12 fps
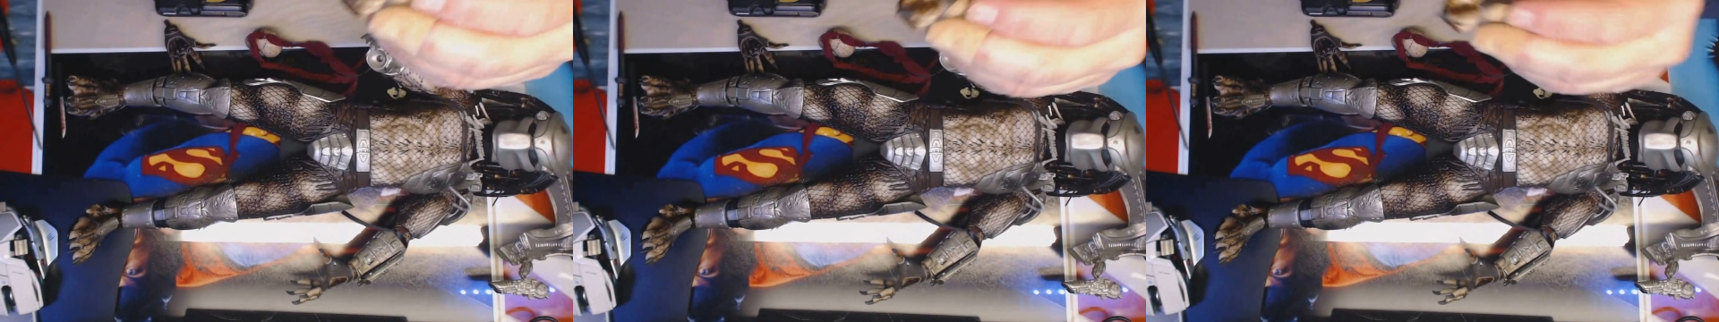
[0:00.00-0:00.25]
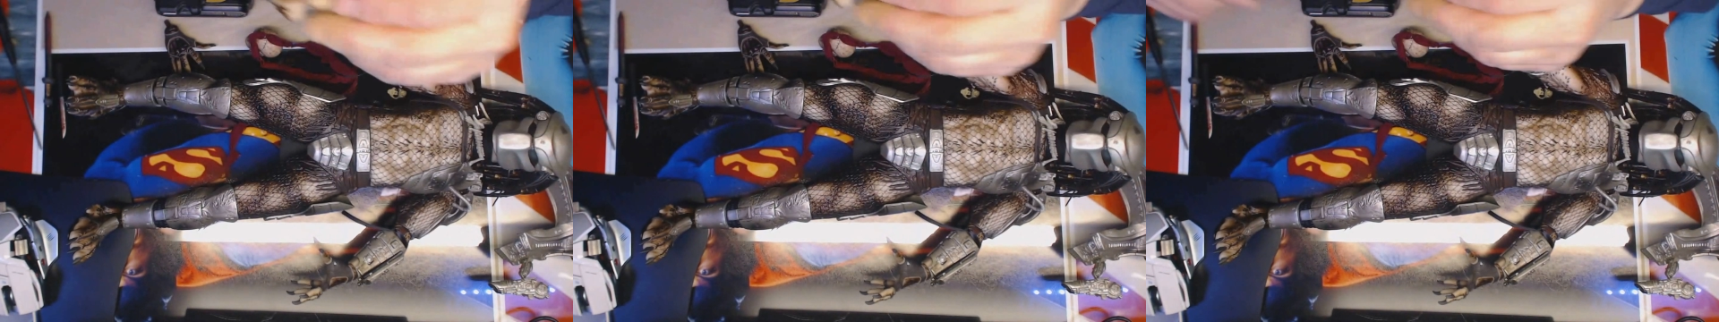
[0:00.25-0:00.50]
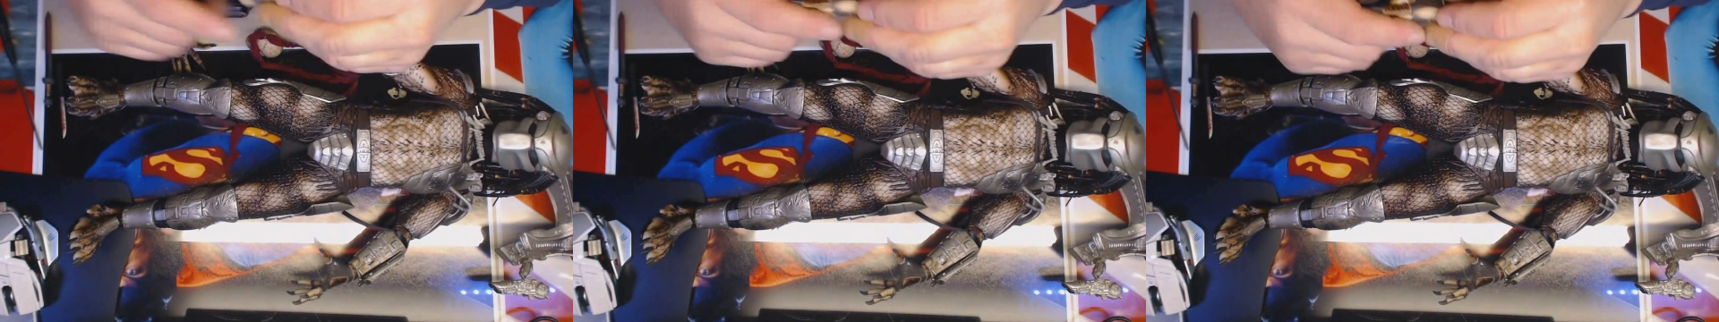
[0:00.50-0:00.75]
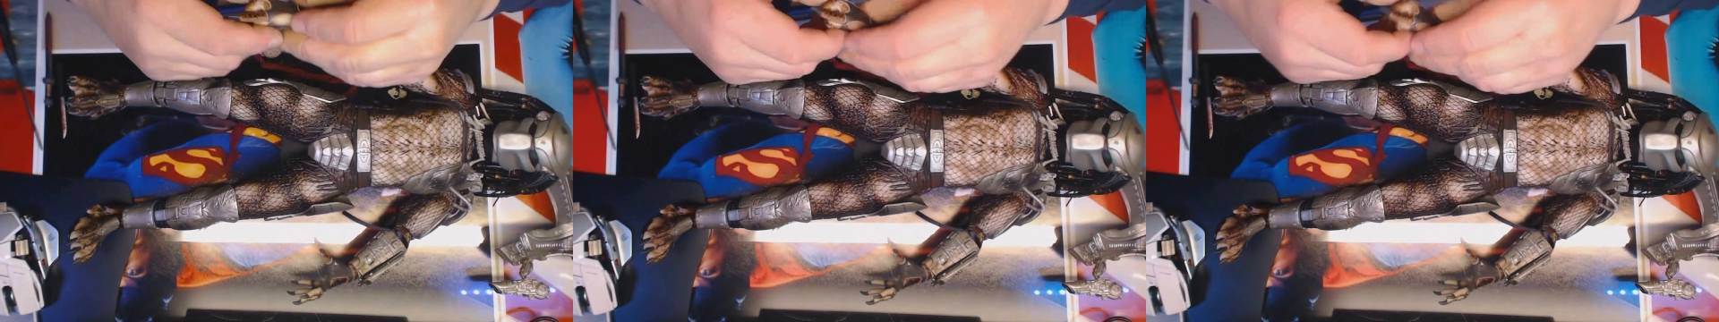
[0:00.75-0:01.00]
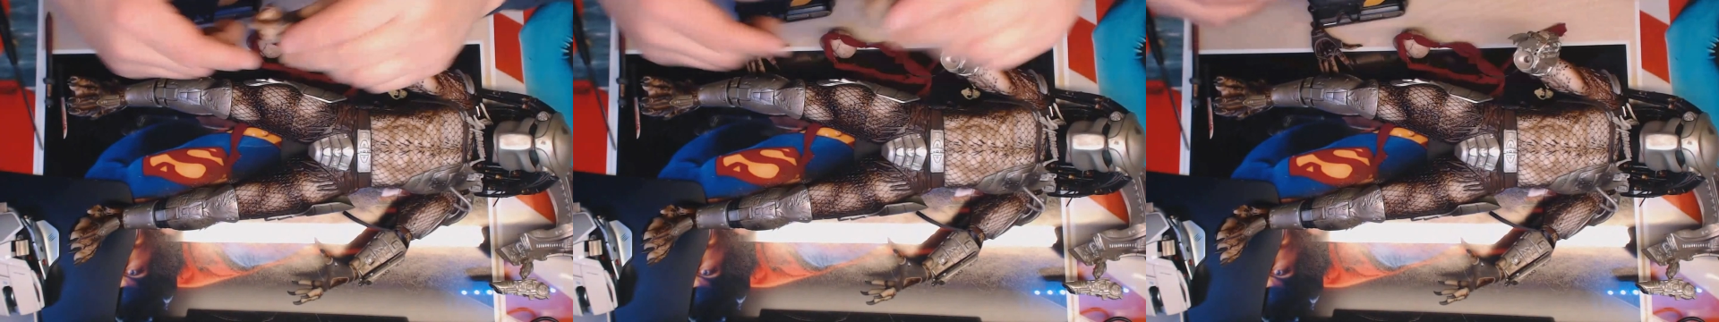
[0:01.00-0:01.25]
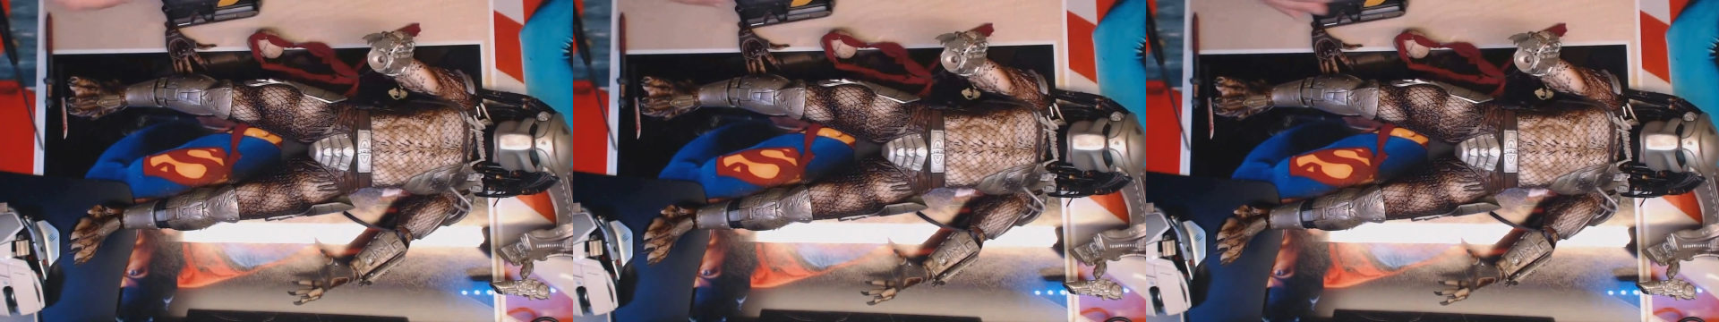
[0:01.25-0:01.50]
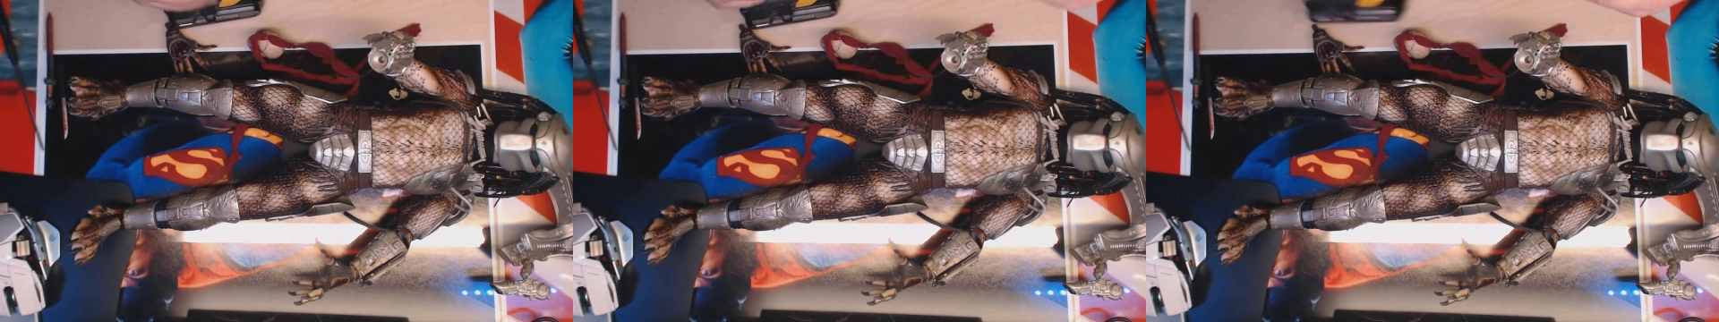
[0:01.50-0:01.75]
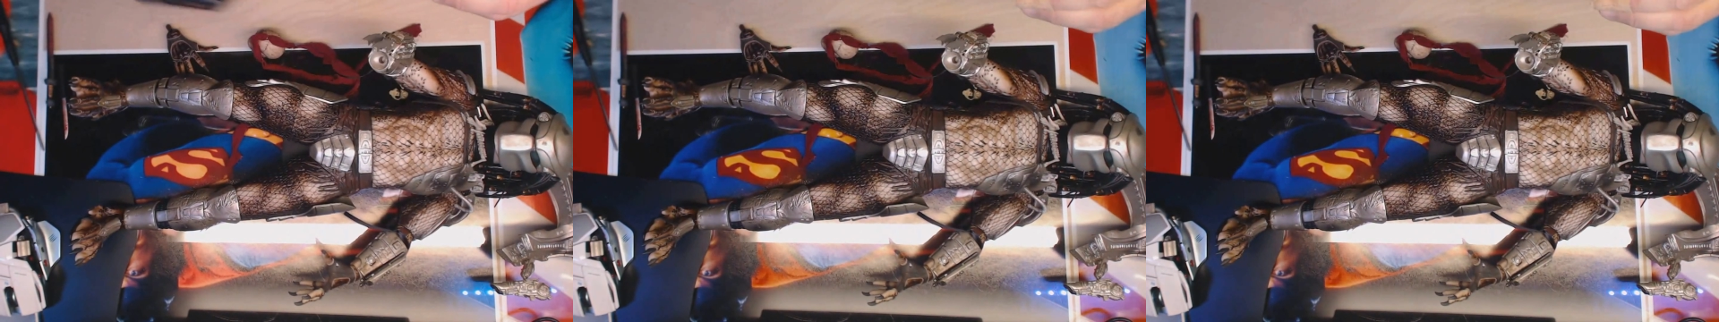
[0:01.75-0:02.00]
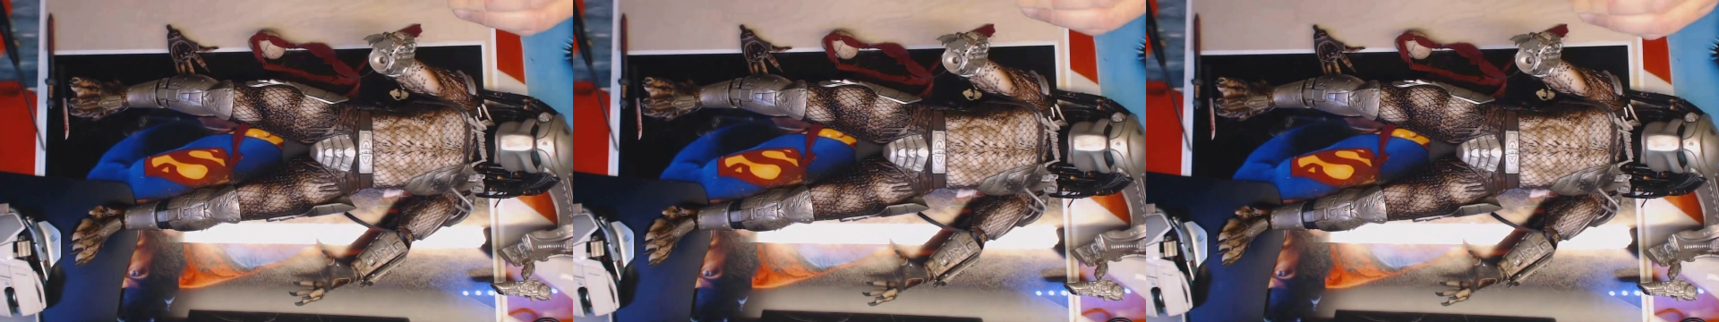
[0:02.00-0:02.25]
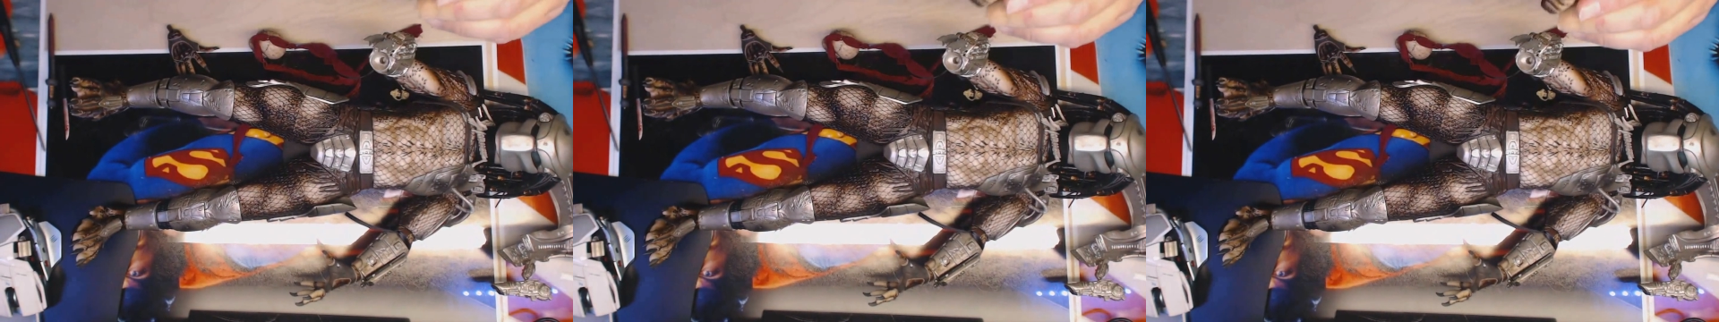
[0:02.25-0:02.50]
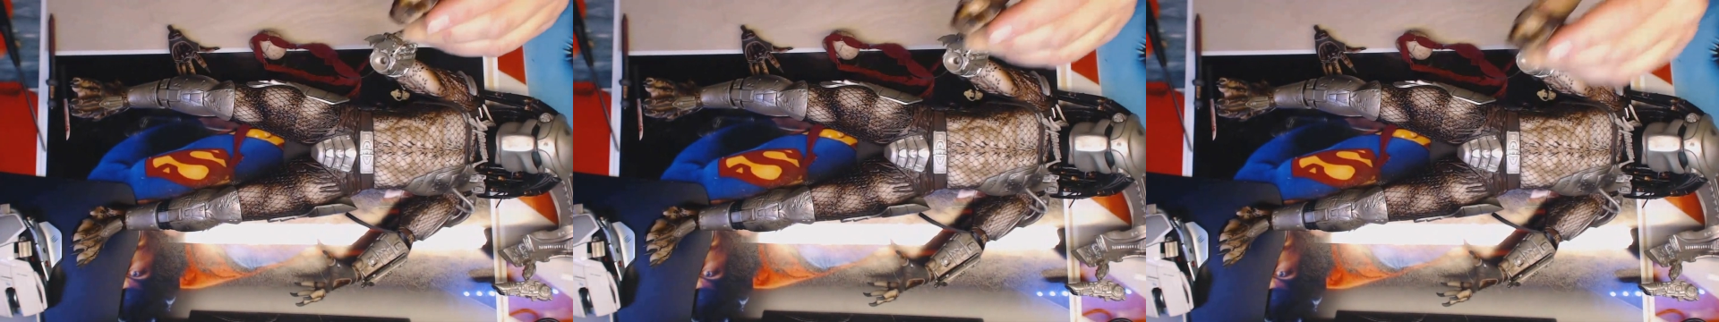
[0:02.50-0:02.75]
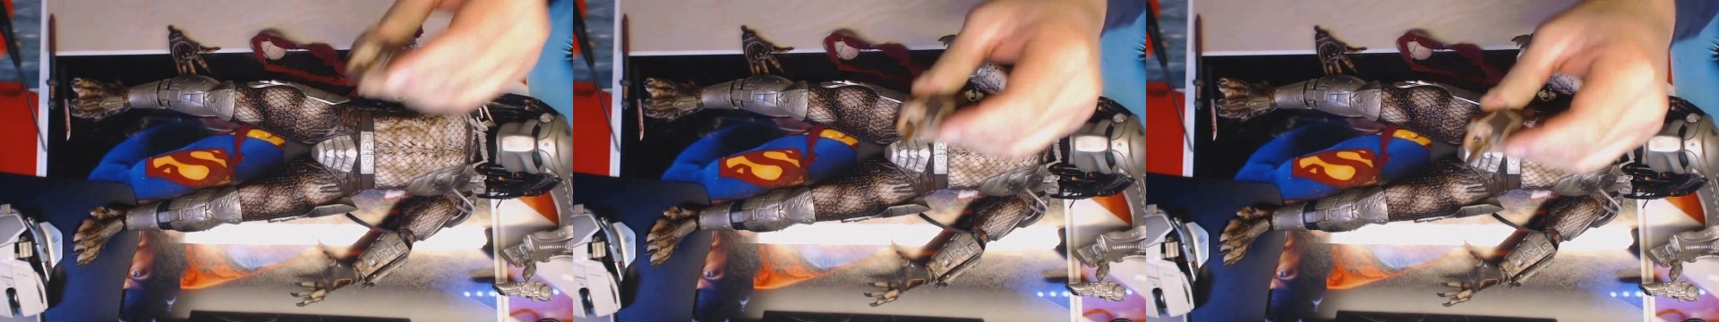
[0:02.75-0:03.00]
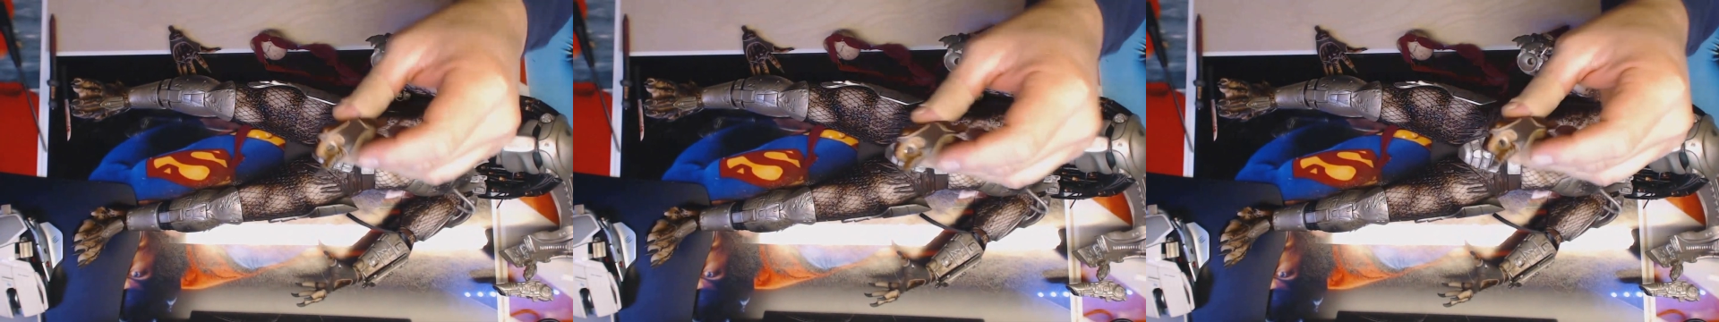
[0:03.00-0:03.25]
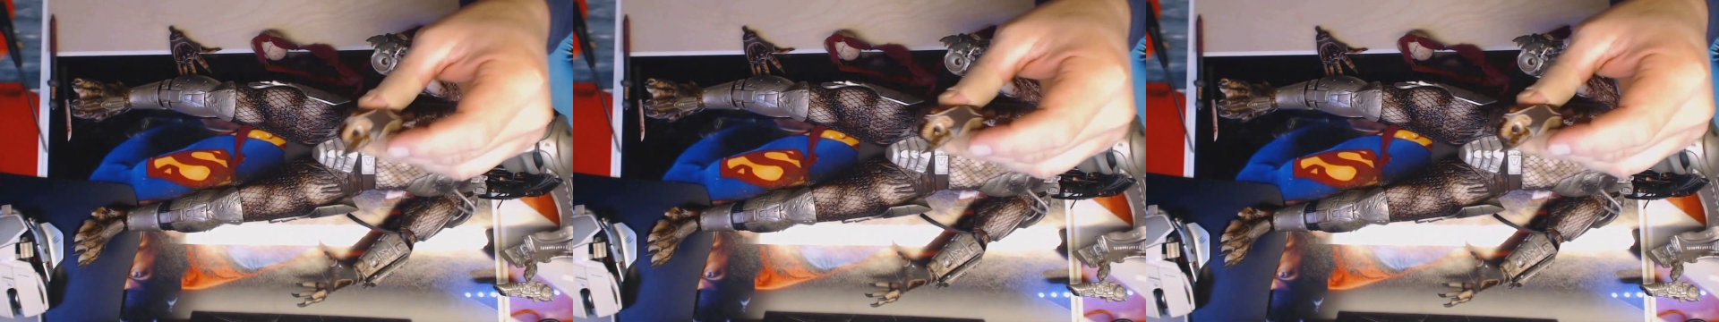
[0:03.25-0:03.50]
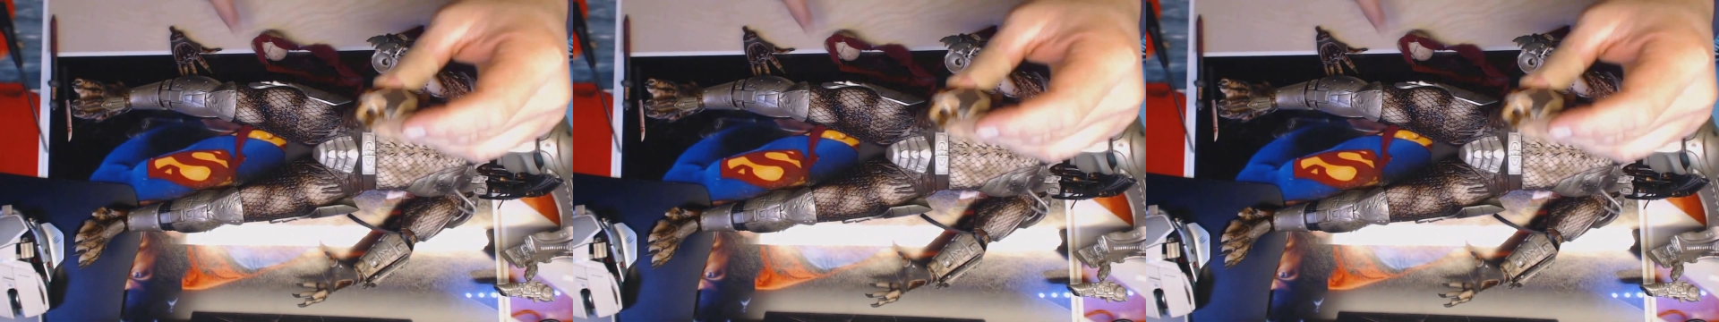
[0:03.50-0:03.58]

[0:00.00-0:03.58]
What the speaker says: Nobody's mouth can be seen.